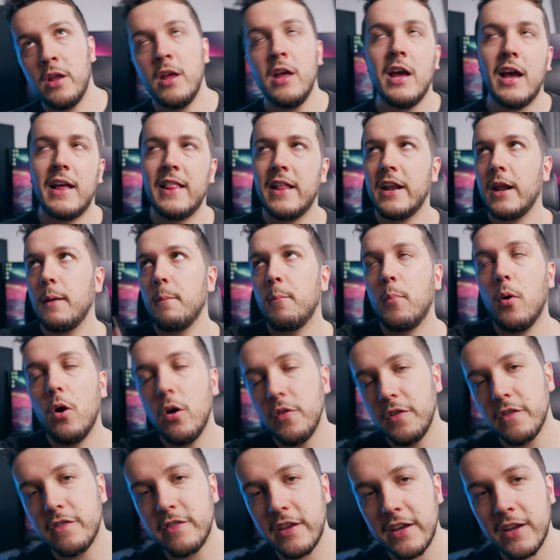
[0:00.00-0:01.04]
and then i
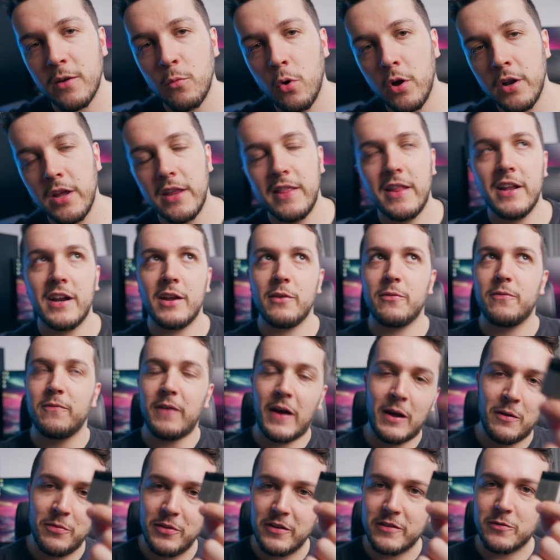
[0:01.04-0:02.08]
bought the second one and then i
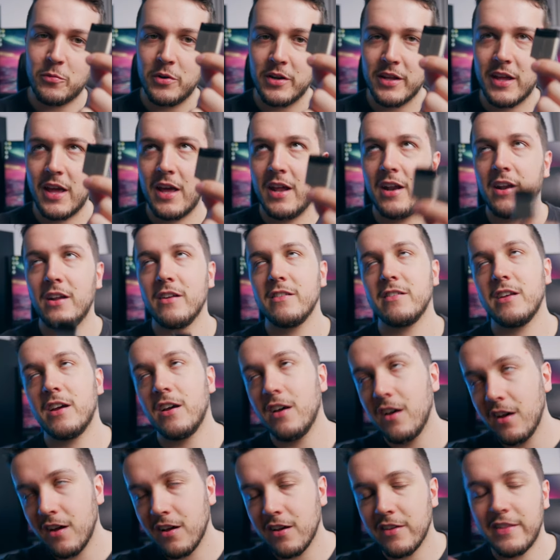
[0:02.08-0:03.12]
found this one again and i was like
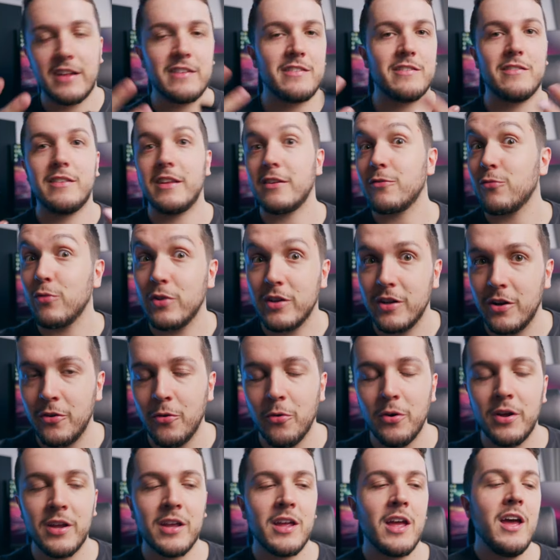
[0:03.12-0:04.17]
ugh that's that's really
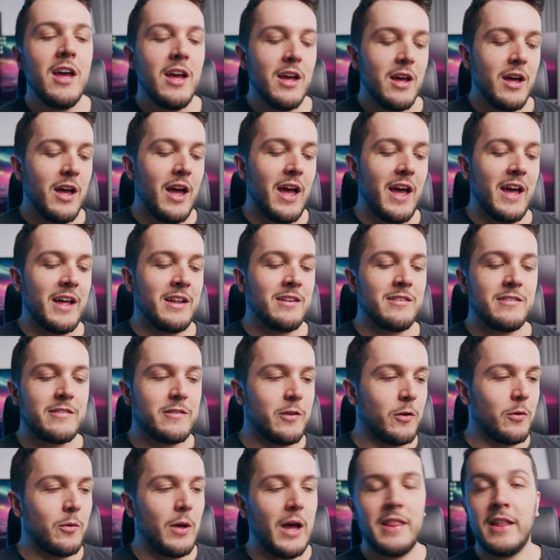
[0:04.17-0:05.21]
annoying and
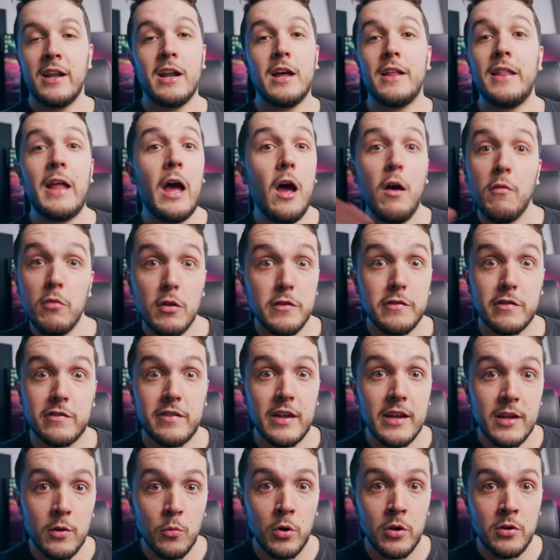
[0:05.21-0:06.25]
so and now i've lost the
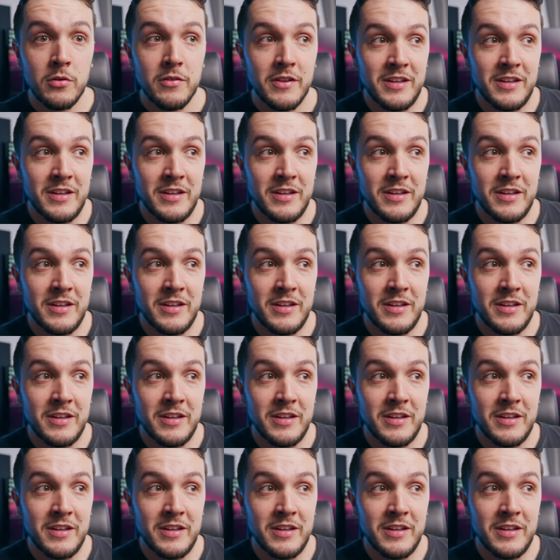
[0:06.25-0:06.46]
second one